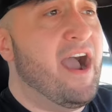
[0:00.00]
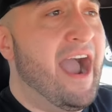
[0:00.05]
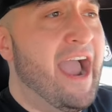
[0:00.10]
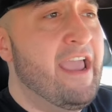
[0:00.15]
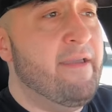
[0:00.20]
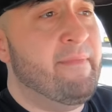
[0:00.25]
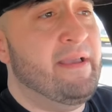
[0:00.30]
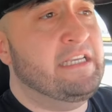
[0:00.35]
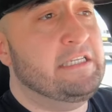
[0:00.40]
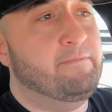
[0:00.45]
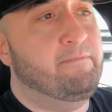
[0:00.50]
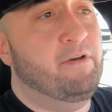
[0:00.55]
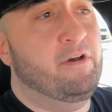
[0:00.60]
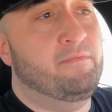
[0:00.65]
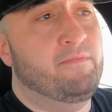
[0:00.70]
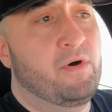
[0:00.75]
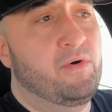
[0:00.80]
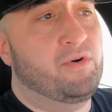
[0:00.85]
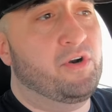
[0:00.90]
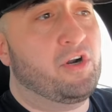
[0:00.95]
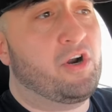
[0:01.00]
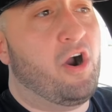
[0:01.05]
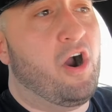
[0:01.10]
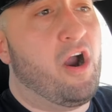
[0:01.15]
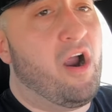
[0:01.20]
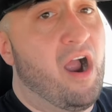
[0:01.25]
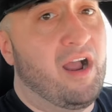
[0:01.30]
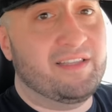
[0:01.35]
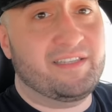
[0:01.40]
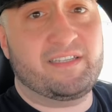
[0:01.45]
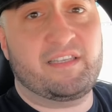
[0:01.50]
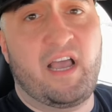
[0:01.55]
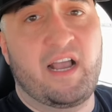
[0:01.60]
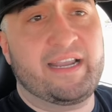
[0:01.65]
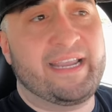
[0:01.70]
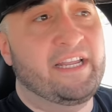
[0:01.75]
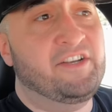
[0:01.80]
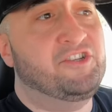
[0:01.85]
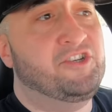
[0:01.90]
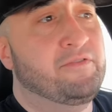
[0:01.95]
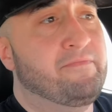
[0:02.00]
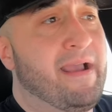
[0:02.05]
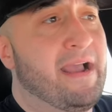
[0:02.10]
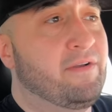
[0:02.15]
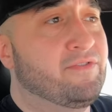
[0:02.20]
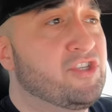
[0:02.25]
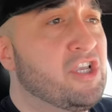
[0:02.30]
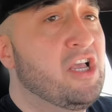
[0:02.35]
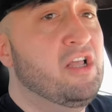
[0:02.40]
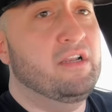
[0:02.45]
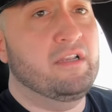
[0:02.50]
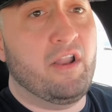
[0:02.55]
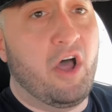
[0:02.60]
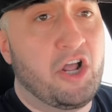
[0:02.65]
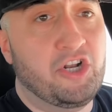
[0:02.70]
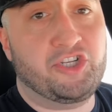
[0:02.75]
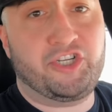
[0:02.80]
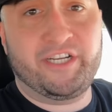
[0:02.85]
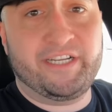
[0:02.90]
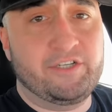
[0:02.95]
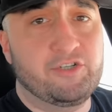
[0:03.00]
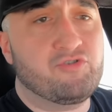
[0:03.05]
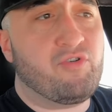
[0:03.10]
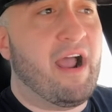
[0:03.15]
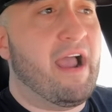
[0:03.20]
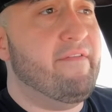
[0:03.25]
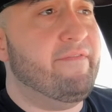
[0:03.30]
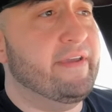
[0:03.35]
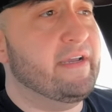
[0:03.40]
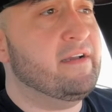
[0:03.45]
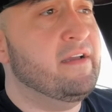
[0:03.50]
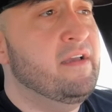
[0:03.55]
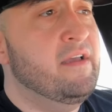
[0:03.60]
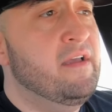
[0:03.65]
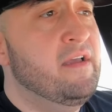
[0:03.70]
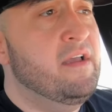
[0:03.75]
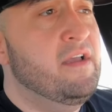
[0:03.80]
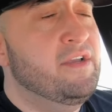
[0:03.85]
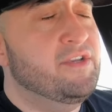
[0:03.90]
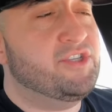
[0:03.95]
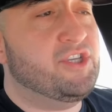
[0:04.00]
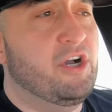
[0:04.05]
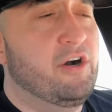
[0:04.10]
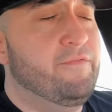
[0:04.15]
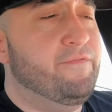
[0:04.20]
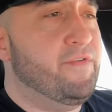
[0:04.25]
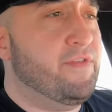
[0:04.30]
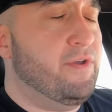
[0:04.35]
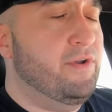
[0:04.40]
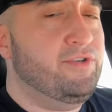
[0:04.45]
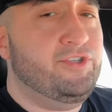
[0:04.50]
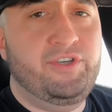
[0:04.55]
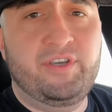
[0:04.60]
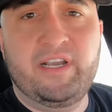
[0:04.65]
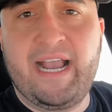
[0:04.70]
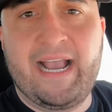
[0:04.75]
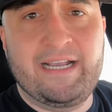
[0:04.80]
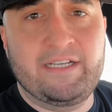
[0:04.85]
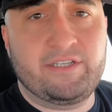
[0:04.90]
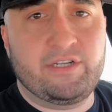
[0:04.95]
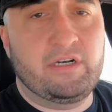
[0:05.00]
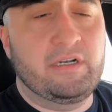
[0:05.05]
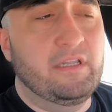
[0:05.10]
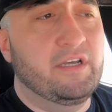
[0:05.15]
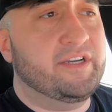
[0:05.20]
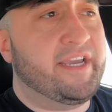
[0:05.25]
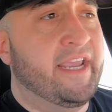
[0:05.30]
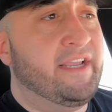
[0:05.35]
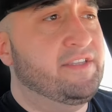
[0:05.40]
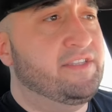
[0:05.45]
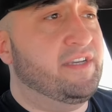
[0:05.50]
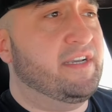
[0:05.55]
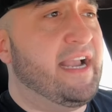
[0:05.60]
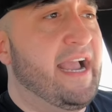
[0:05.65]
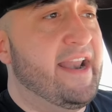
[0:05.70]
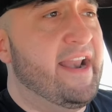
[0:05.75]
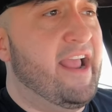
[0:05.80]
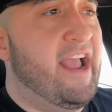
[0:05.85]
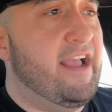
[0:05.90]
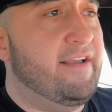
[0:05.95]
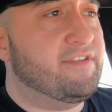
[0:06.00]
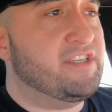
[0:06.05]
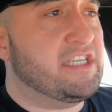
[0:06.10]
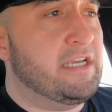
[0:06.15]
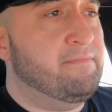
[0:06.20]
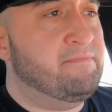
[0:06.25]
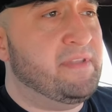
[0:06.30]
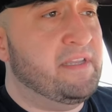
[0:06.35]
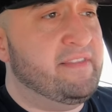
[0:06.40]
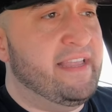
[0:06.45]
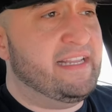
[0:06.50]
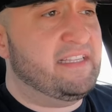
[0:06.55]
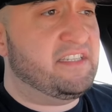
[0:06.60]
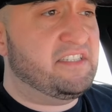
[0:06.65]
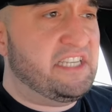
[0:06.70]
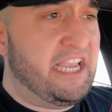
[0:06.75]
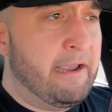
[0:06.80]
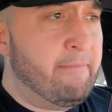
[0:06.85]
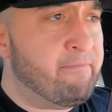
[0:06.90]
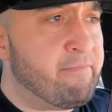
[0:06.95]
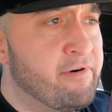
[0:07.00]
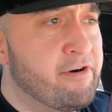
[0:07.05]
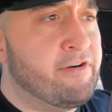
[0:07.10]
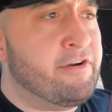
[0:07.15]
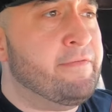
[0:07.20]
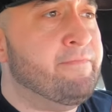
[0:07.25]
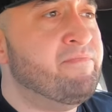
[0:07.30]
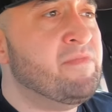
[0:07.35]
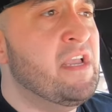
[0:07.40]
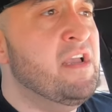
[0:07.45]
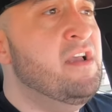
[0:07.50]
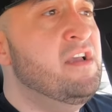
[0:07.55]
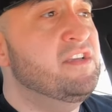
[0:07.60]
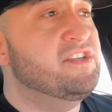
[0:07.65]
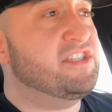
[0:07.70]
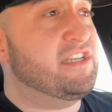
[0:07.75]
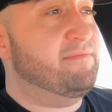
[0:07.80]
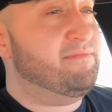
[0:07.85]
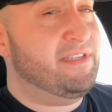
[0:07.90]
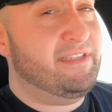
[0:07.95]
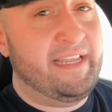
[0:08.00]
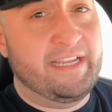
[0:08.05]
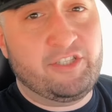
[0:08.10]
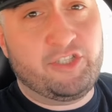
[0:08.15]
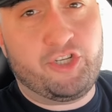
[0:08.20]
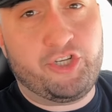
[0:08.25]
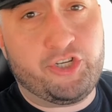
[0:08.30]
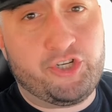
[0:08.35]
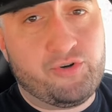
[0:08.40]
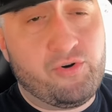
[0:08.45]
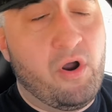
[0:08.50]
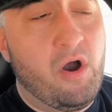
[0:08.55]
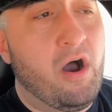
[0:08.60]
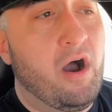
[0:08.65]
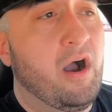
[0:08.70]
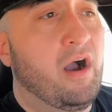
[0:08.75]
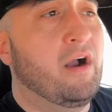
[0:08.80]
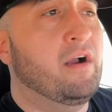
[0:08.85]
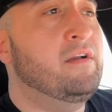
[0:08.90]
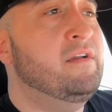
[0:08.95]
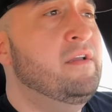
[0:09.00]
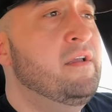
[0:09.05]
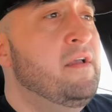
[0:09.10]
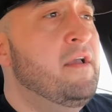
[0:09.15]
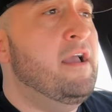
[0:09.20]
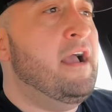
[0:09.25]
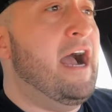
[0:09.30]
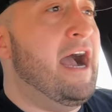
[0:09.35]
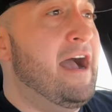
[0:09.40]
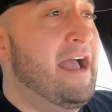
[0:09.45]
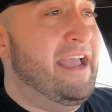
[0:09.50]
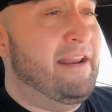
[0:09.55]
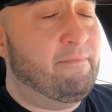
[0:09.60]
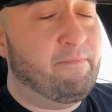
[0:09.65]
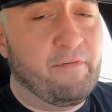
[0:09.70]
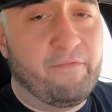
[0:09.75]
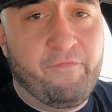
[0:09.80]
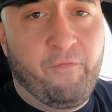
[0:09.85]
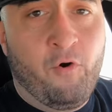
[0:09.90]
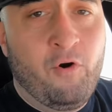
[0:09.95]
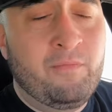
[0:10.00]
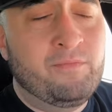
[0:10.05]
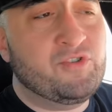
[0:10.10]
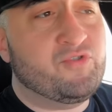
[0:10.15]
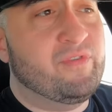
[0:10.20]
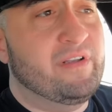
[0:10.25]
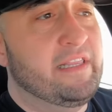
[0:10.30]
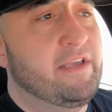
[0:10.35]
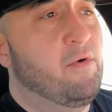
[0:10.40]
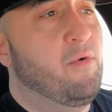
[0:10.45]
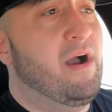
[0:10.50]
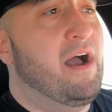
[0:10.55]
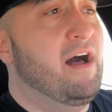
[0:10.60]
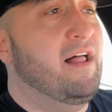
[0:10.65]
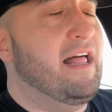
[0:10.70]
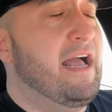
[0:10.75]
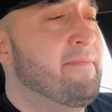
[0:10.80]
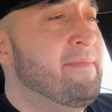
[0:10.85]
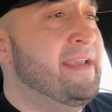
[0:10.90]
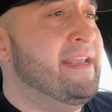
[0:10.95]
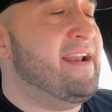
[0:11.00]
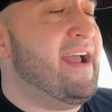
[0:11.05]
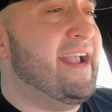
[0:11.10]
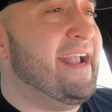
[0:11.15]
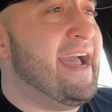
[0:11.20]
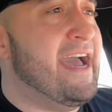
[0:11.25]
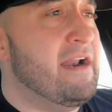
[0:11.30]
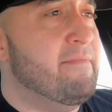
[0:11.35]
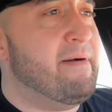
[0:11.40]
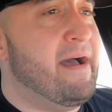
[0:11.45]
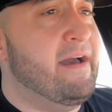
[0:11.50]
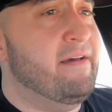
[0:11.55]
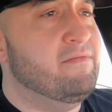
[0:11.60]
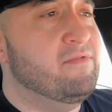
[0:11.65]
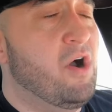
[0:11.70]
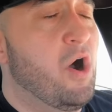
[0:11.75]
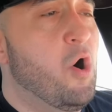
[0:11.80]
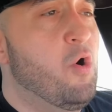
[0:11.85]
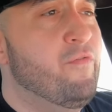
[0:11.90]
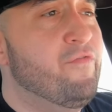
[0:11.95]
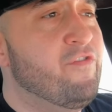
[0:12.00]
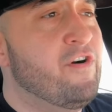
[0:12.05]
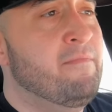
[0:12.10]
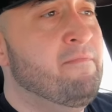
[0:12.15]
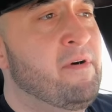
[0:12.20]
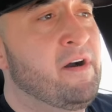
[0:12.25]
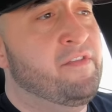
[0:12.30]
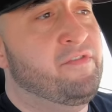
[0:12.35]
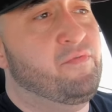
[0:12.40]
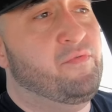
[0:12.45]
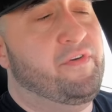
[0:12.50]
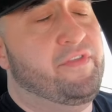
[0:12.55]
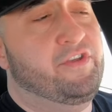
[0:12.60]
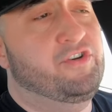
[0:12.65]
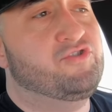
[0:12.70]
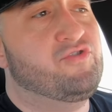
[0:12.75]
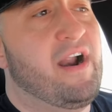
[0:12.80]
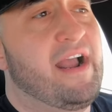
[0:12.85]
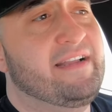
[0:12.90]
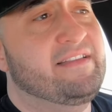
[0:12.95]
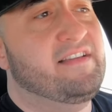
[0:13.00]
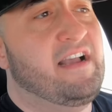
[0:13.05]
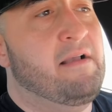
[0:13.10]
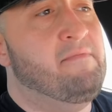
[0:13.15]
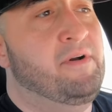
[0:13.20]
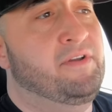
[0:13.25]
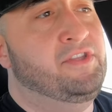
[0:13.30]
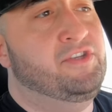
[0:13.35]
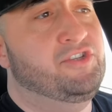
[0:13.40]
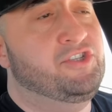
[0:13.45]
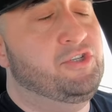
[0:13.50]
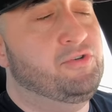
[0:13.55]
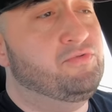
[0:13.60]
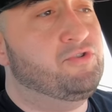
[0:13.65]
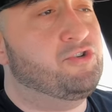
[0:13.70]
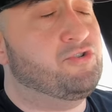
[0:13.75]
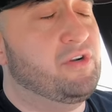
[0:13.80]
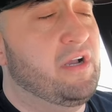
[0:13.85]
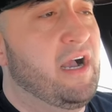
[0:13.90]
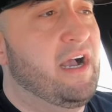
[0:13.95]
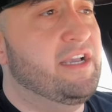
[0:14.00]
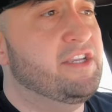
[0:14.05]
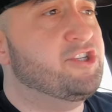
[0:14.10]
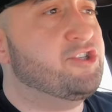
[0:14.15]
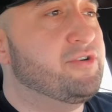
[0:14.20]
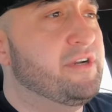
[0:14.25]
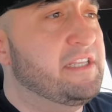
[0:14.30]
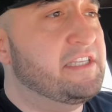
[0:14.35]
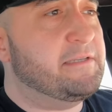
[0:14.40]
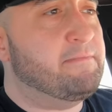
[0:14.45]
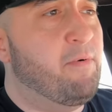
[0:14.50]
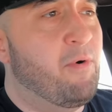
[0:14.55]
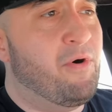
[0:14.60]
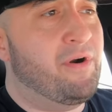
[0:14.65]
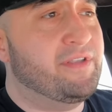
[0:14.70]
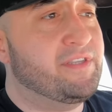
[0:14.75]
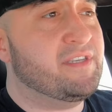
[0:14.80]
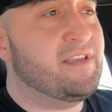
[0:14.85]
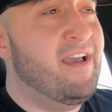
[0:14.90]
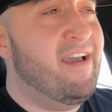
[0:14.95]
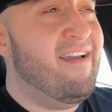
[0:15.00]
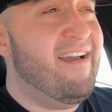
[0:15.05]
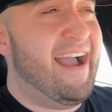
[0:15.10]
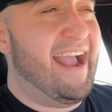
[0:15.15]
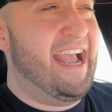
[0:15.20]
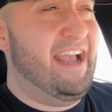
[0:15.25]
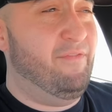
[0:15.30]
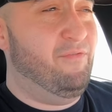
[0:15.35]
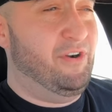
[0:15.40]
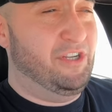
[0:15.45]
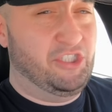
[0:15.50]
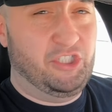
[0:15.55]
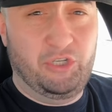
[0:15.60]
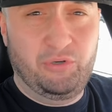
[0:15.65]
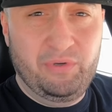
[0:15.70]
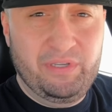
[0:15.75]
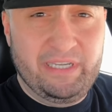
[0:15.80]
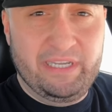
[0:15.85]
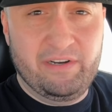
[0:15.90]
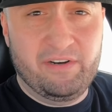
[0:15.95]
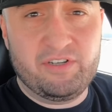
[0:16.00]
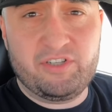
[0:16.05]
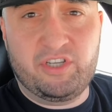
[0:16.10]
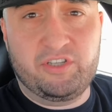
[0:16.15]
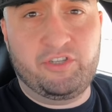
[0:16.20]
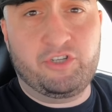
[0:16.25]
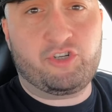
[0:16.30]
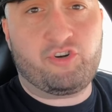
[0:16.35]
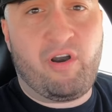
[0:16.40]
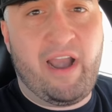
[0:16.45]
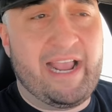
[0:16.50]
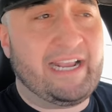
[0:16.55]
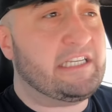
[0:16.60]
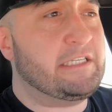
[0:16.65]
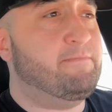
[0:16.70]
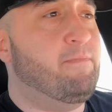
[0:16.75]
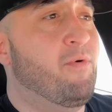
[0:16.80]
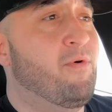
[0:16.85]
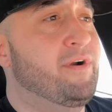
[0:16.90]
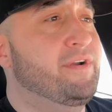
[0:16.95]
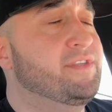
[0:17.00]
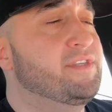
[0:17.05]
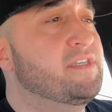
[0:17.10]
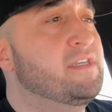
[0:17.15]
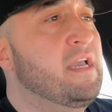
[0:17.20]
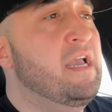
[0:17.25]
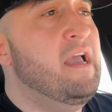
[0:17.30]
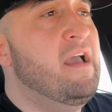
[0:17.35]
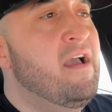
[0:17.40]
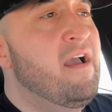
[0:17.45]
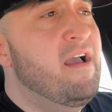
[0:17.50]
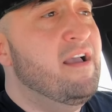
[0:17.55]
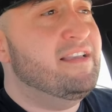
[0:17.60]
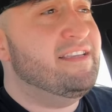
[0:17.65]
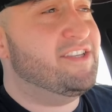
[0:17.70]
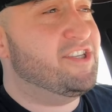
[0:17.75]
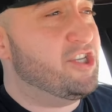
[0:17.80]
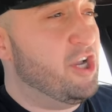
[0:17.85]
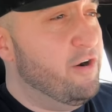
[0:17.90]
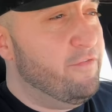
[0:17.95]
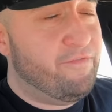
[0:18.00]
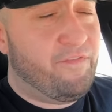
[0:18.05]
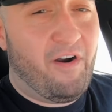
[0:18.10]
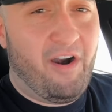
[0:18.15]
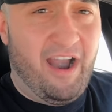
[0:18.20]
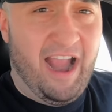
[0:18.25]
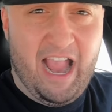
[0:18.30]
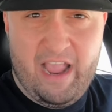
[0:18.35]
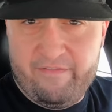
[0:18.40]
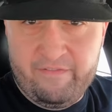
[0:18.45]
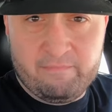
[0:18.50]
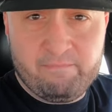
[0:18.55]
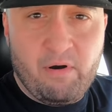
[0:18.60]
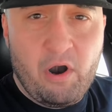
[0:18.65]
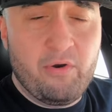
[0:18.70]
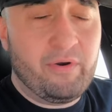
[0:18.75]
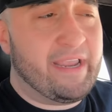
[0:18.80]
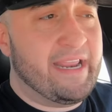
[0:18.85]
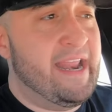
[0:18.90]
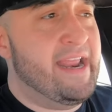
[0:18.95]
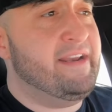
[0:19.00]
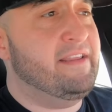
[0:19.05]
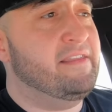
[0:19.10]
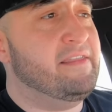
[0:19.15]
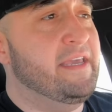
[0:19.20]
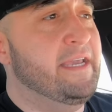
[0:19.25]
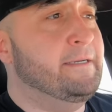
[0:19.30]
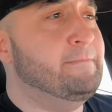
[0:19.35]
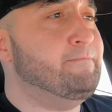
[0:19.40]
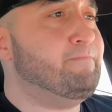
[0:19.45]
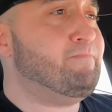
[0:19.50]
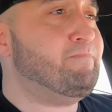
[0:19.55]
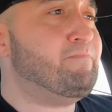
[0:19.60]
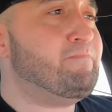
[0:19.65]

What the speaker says: IMS built motor car on stock engine mounts, launching and driving. So for those of you guys that are looking to kind of have something that's tempered, something that's strong, and performs really well, I mean, I got about over a month worth of dry time on these new Street Sports. I have, 2 years on the Track Sports. So far, haven't broken anything.